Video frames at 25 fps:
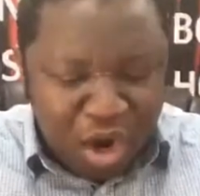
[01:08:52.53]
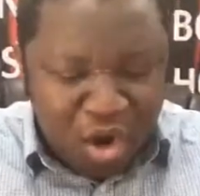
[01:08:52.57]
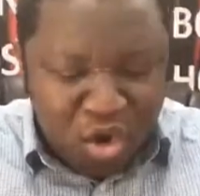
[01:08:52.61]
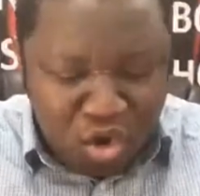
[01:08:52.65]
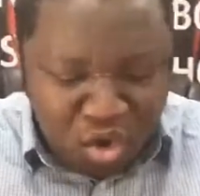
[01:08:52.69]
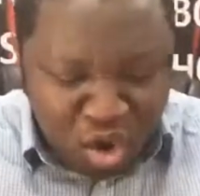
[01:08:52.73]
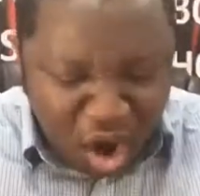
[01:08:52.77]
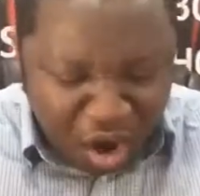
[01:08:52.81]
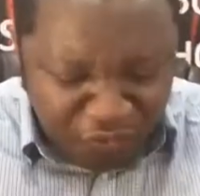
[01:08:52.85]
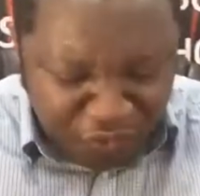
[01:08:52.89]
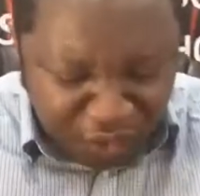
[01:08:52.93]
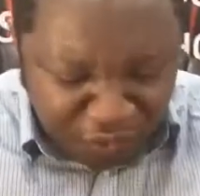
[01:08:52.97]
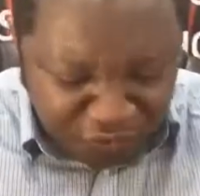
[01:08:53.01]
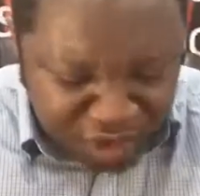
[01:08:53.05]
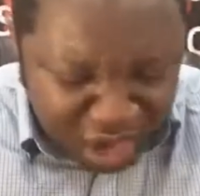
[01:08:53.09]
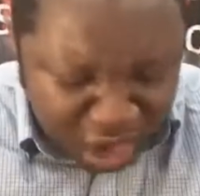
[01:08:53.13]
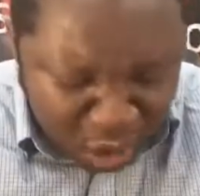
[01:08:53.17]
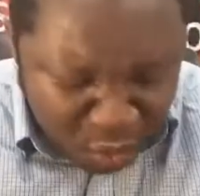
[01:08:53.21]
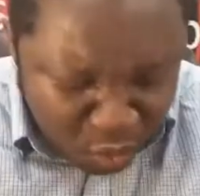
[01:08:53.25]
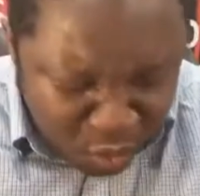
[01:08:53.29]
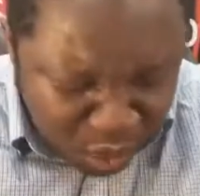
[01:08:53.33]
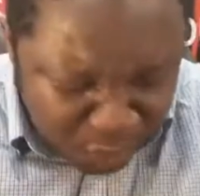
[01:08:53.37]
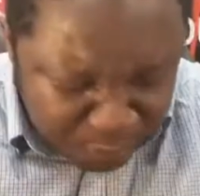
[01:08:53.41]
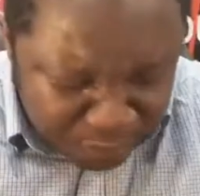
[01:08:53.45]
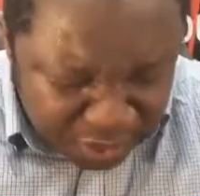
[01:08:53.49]
Enough
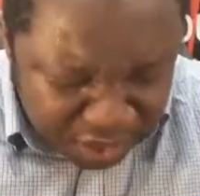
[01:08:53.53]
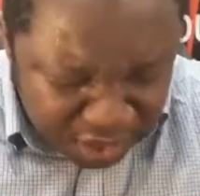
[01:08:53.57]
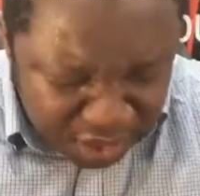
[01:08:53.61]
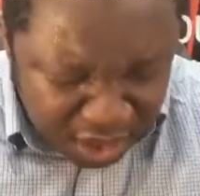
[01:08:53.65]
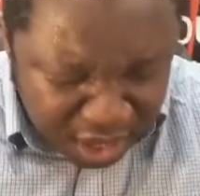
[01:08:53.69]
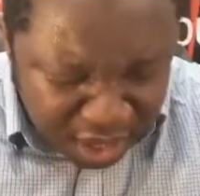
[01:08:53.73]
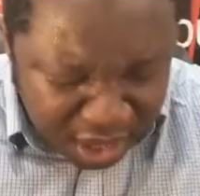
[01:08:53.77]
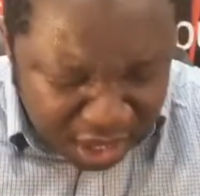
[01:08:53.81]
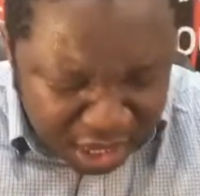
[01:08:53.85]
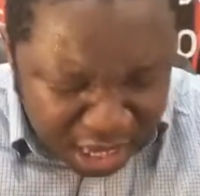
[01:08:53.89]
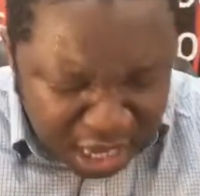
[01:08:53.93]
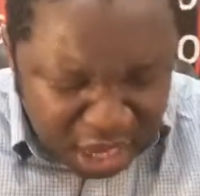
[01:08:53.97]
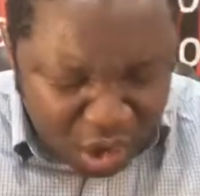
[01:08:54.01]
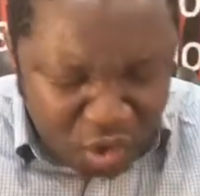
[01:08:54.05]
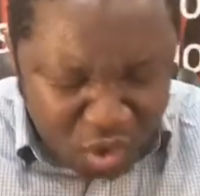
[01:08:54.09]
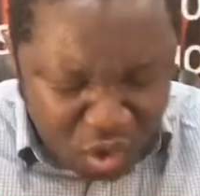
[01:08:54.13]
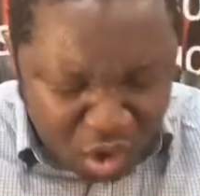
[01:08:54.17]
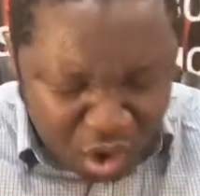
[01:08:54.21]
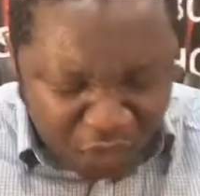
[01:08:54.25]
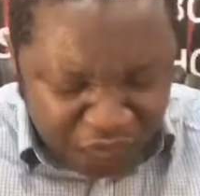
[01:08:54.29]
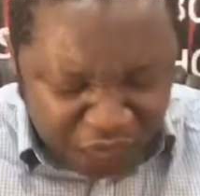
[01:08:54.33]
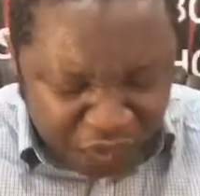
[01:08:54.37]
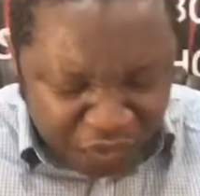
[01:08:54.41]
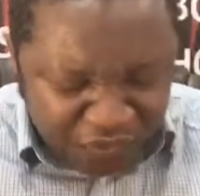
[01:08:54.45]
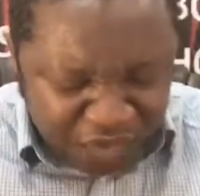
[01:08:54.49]
of that weeping.
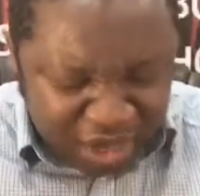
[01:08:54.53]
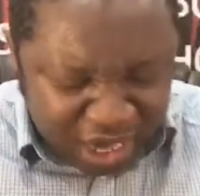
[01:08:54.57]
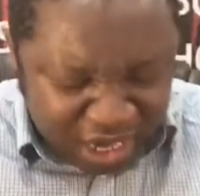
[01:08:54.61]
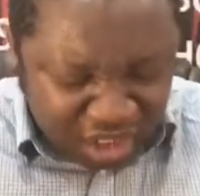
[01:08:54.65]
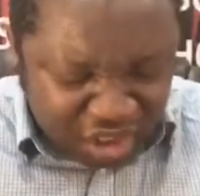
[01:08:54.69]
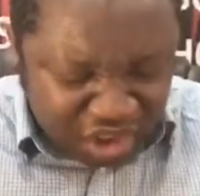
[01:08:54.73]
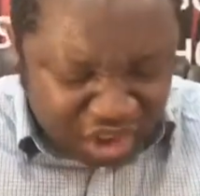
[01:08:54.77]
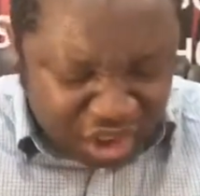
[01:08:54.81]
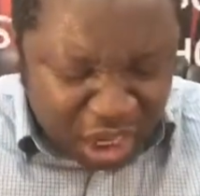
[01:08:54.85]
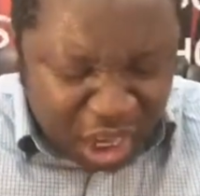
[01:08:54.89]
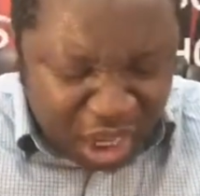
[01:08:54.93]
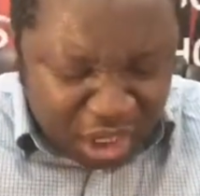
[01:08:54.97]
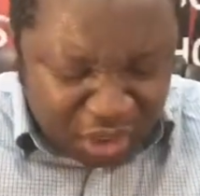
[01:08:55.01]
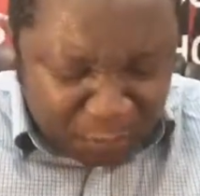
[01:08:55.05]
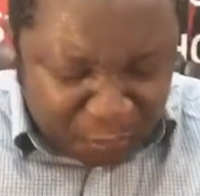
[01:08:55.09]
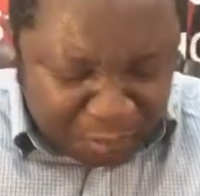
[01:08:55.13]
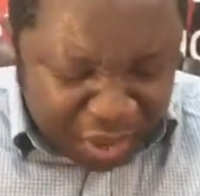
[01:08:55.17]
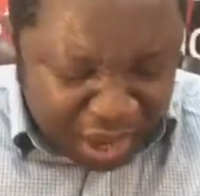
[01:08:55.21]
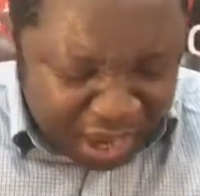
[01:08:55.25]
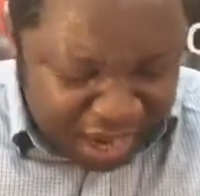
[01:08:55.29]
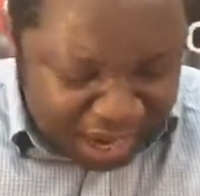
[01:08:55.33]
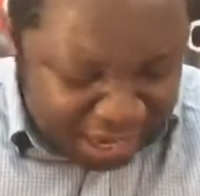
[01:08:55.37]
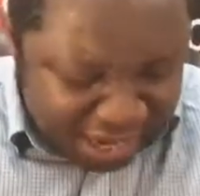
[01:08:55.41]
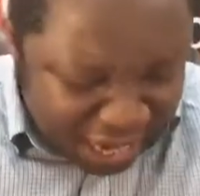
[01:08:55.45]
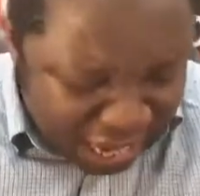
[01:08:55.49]
Enough of that
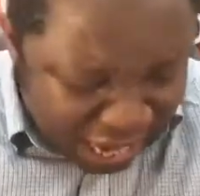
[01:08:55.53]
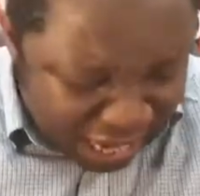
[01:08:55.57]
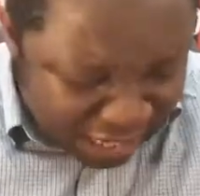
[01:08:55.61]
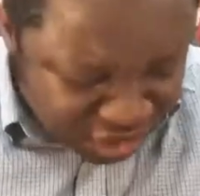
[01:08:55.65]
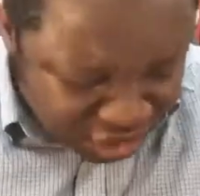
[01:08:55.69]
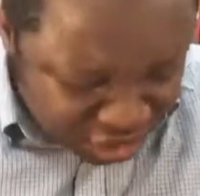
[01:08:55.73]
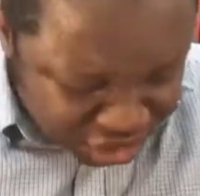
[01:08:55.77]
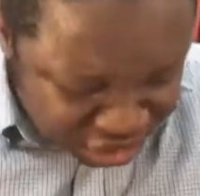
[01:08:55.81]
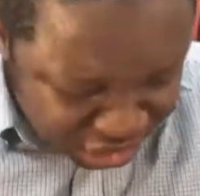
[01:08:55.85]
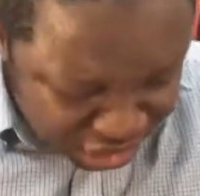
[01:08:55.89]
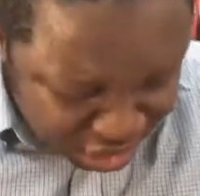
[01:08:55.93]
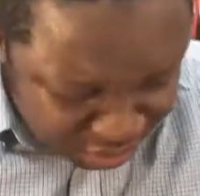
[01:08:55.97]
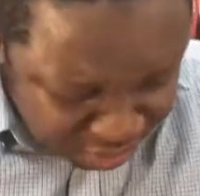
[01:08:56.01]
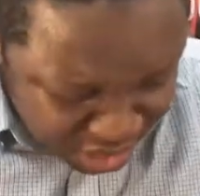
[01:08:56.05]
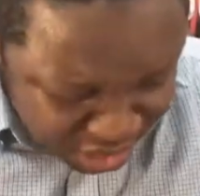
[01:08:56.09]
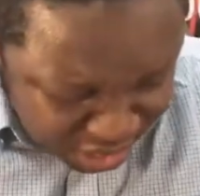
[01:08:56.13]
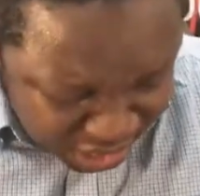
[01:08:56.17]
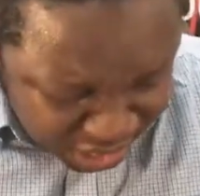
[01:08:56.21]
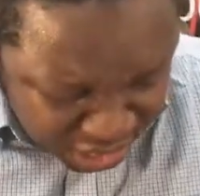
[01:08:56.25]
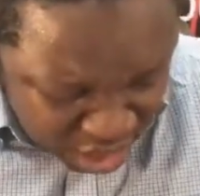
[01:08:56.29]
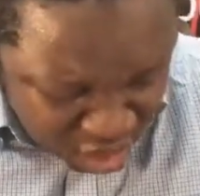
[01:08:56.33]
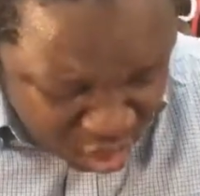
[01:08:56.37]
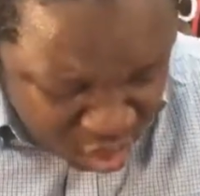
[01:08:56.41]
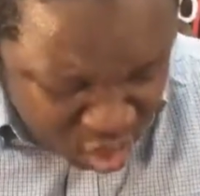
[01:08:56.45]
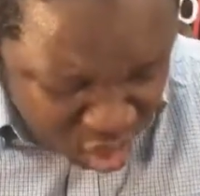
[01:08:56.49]
pain and shame.
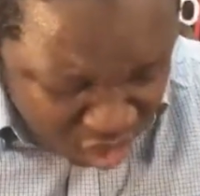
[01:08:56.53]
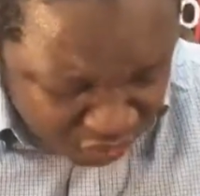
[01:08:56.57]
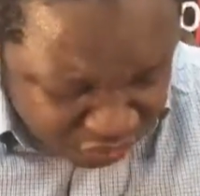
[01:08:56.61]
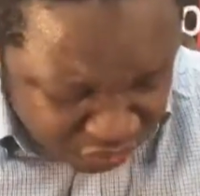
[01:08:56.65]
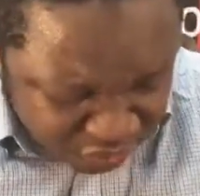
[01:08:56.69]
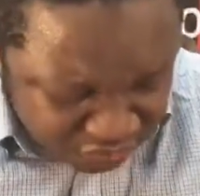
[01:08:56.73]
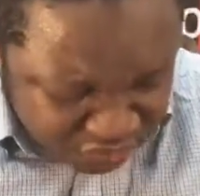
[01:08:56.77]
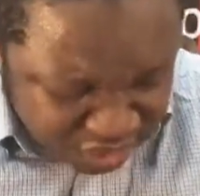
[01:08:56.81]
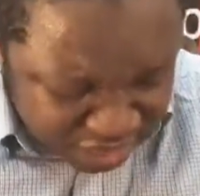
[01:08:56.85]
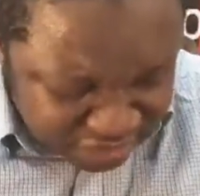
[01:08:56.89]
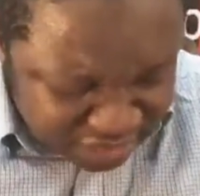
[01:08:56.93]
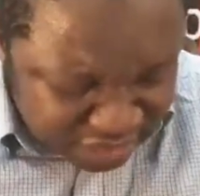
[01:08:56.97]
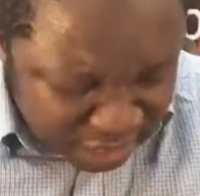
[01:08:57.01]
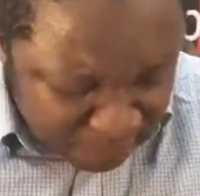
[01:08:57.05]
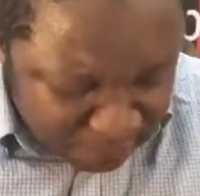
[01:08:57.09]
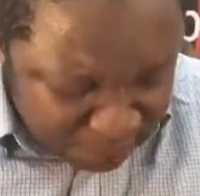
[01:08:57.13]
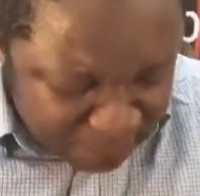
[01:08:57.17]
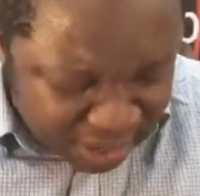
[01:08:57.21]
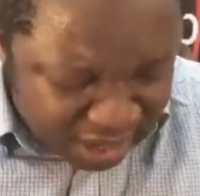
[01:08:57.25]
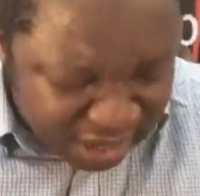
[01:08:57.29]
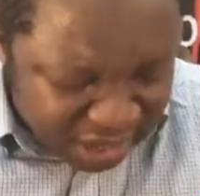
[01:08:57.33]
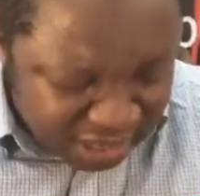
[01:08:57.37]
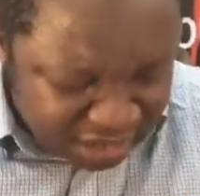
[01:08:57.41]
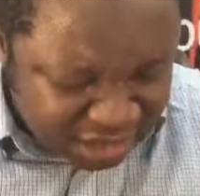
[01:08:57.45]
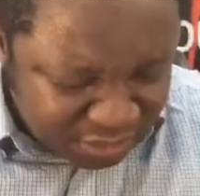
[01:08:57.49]
Enough of
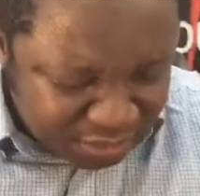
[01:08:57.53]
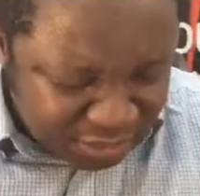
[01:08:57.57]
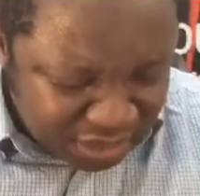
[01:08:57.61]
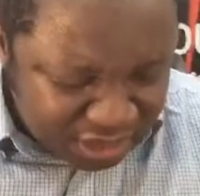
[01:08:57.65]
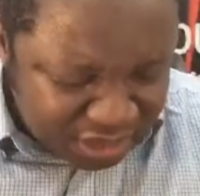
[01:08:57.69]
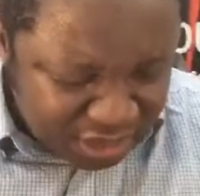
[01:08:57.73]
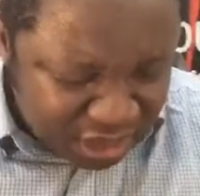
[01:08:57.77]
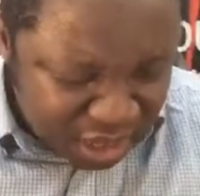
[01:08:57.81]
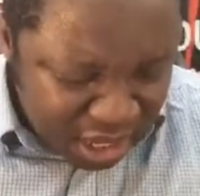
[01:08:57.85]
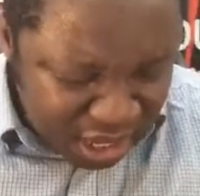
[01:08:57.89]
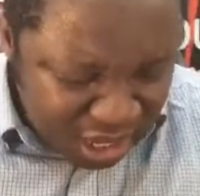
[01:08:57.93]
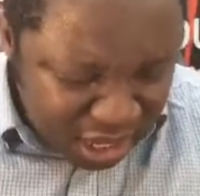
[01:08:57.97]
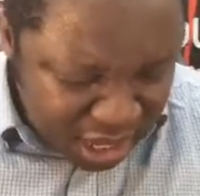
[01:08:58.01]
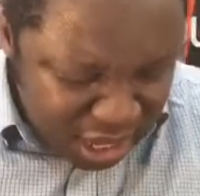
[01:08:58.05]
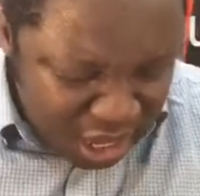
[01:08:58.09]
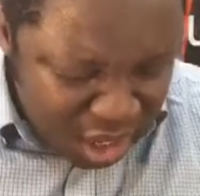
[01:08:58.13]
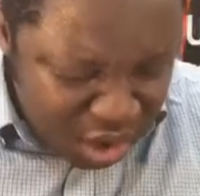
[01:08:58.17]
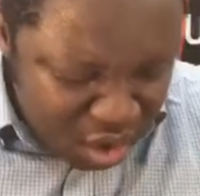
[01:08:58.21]
that embarrassment.